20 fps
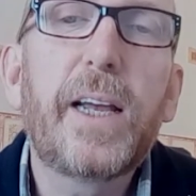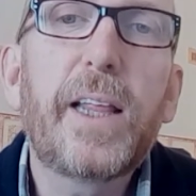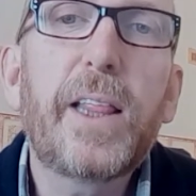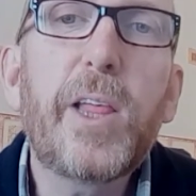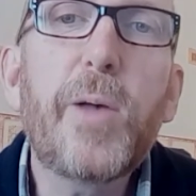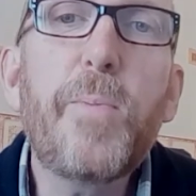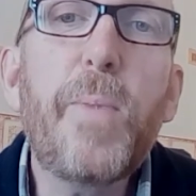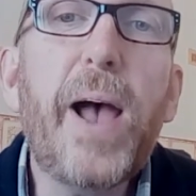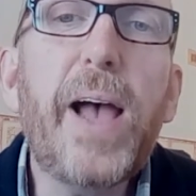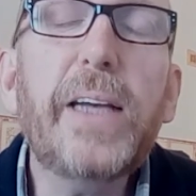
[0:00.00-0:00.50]

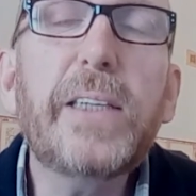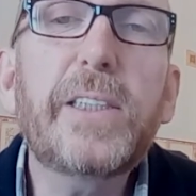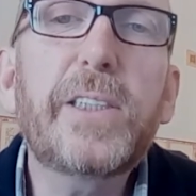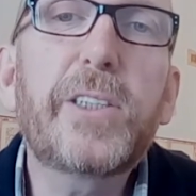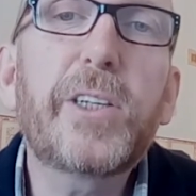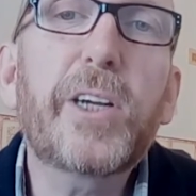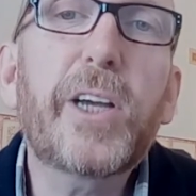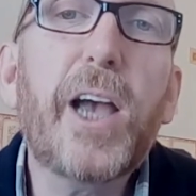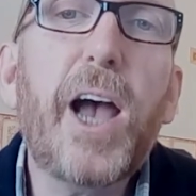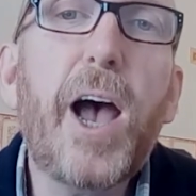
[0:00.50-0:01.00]
The
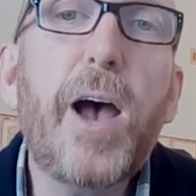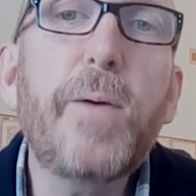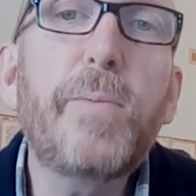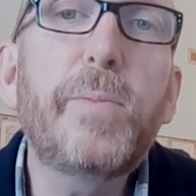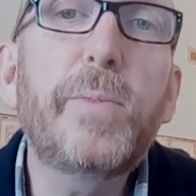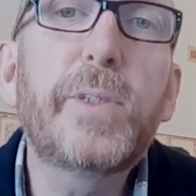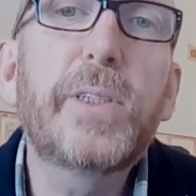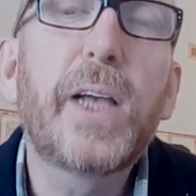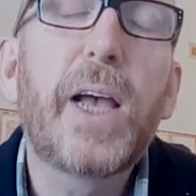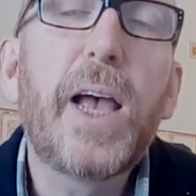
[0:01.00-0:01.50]
Master
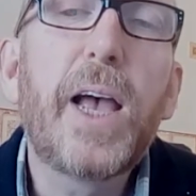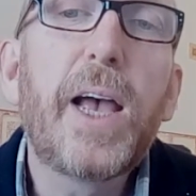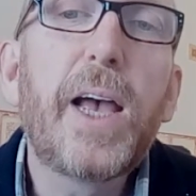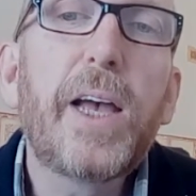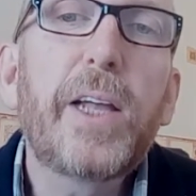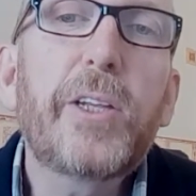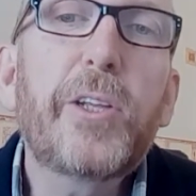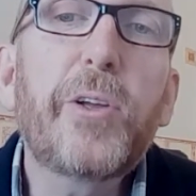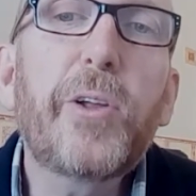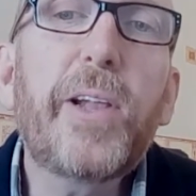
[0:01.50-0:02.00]
comes
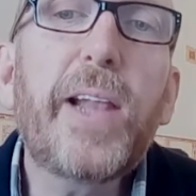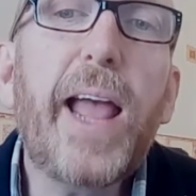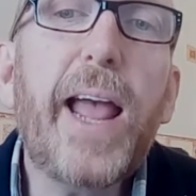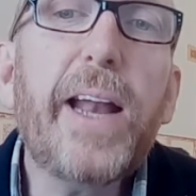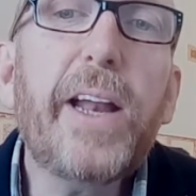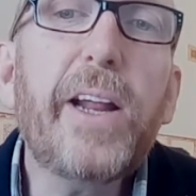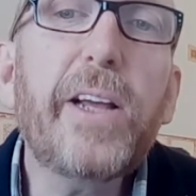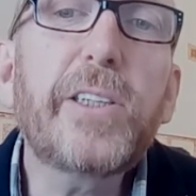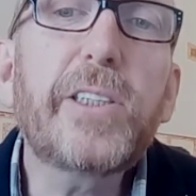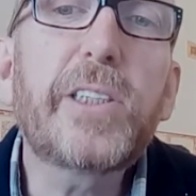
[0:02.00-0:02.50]
to
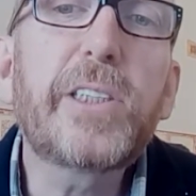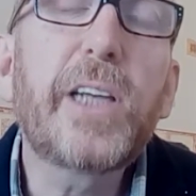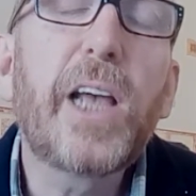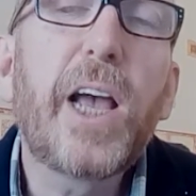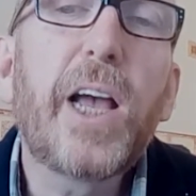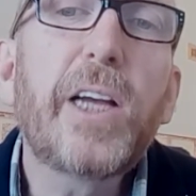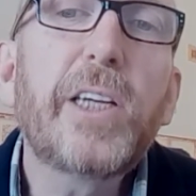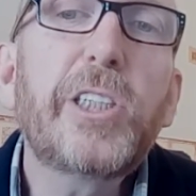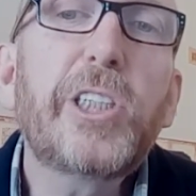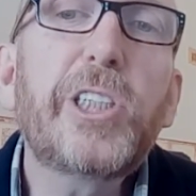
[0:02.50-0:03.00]
let us
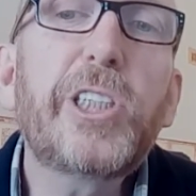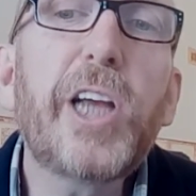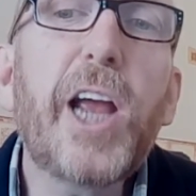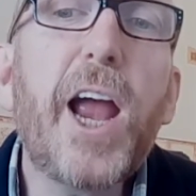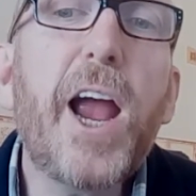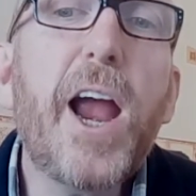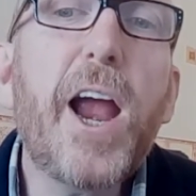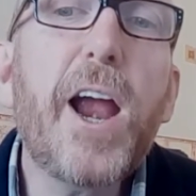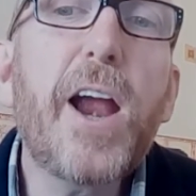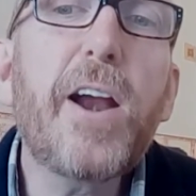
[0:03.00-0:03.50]

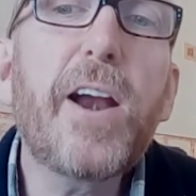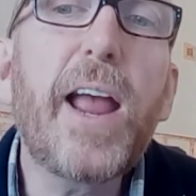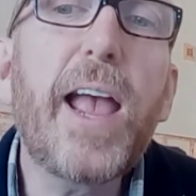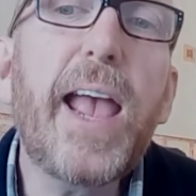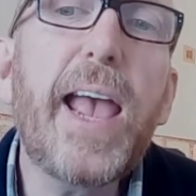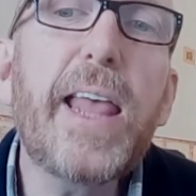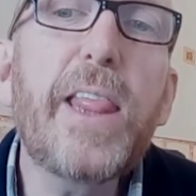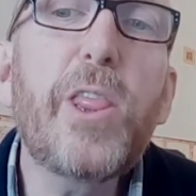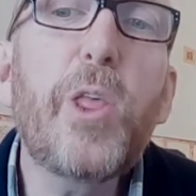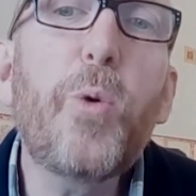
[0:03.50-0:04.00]
share
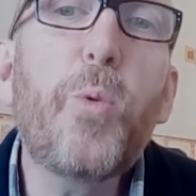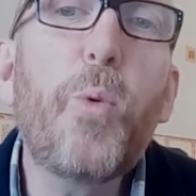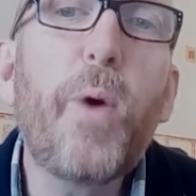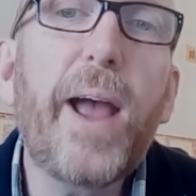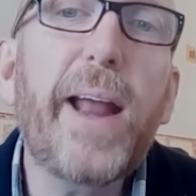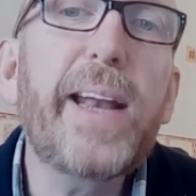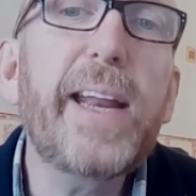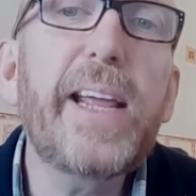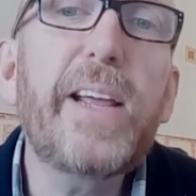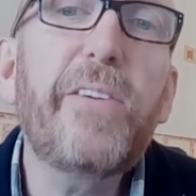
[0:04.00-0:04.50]
in the
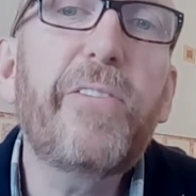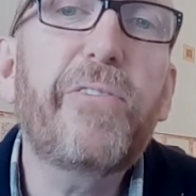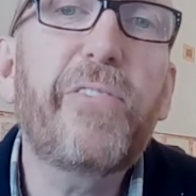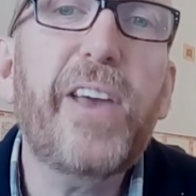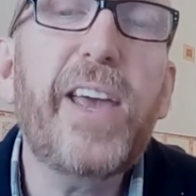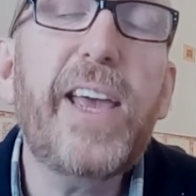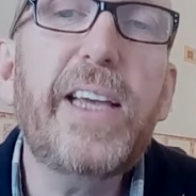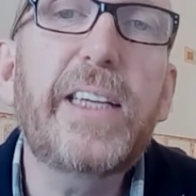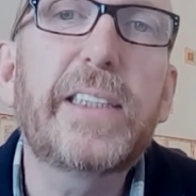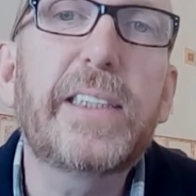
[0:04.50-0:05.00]
wedding
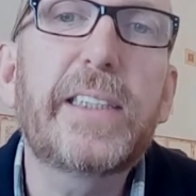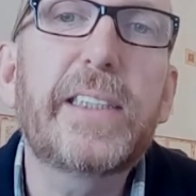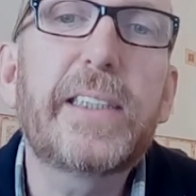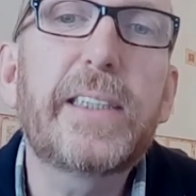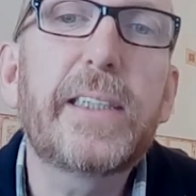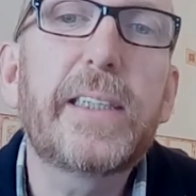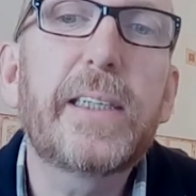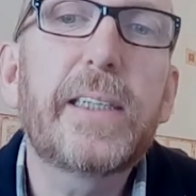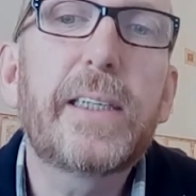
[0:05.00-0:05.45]
feast.